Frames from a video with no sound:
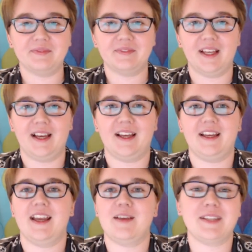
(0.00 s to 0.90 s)

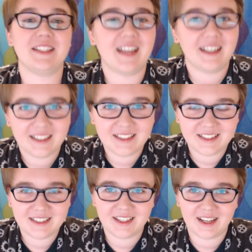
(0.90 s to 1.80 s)
I am excited.
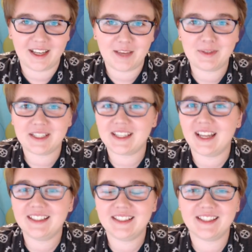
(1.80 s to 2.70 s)
I have been
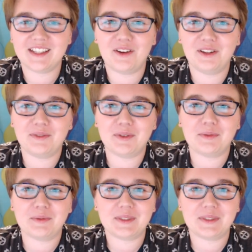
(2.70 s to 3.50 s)
excited to see all of the